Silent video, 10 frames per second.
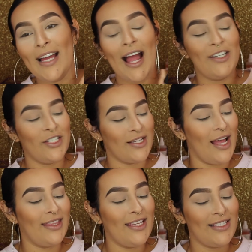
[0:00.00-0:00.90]
I just
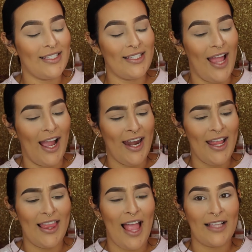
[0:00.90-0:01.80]
got this. I got
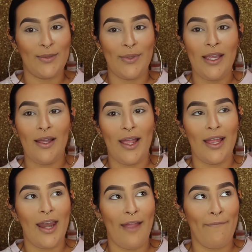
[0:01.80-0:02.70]
it last week
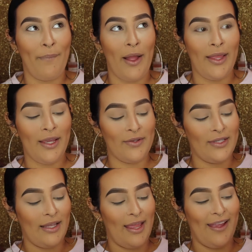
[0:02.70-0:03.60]
and I've probably used
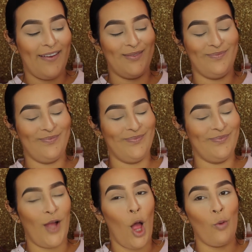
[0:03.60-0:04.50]
it like
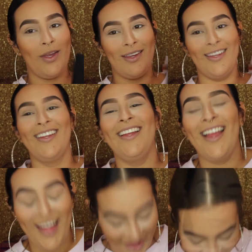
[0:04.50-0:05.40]
all week.
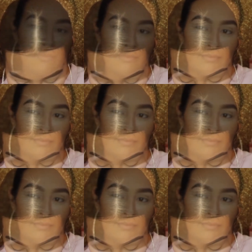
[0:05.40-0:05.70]
I